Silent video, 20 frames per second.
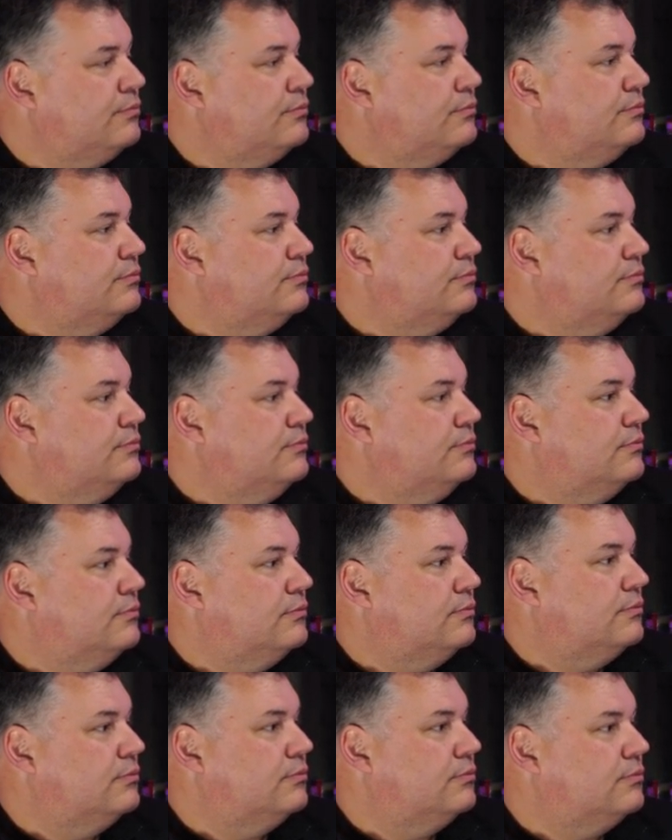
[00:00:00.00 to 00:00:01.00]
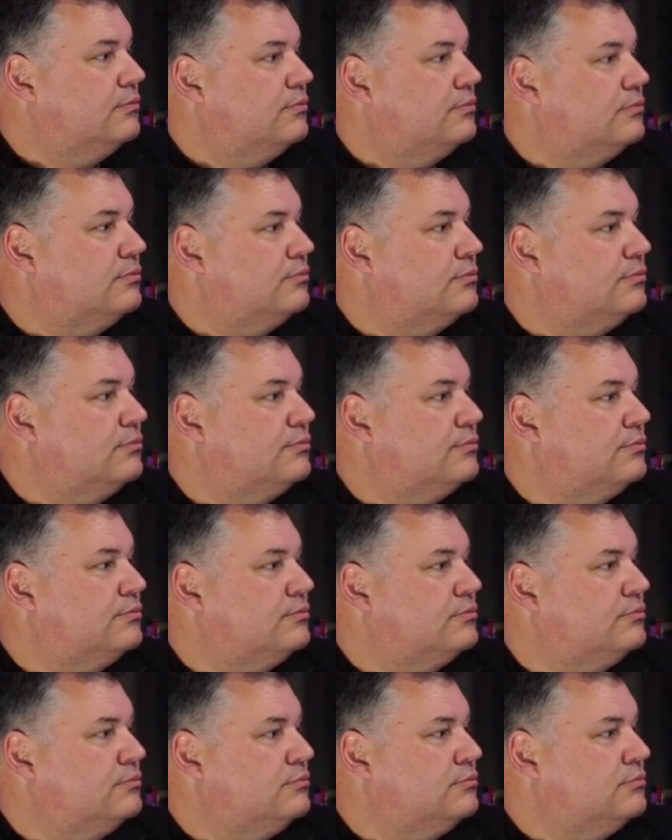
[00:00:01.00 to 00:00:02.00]

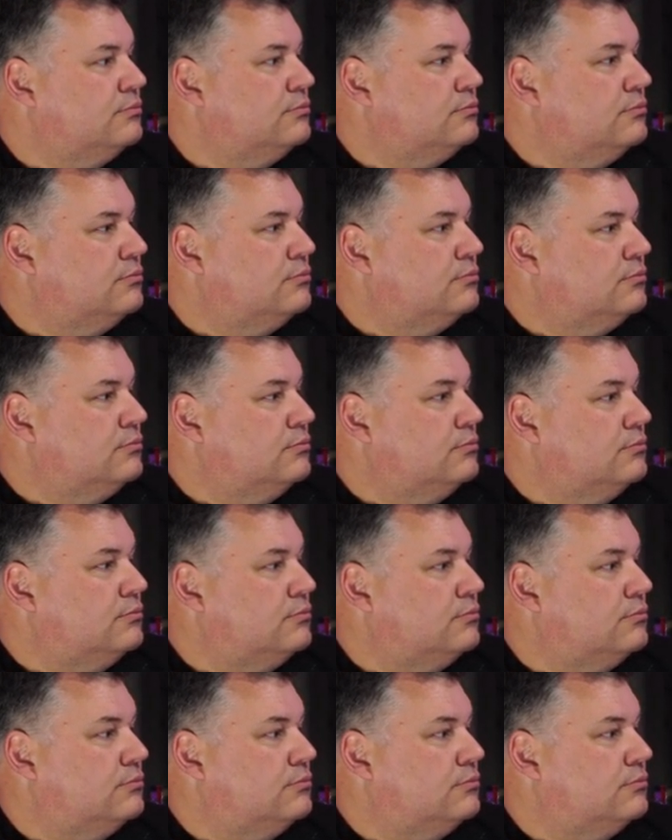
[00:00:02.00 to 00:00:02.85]
[no speech]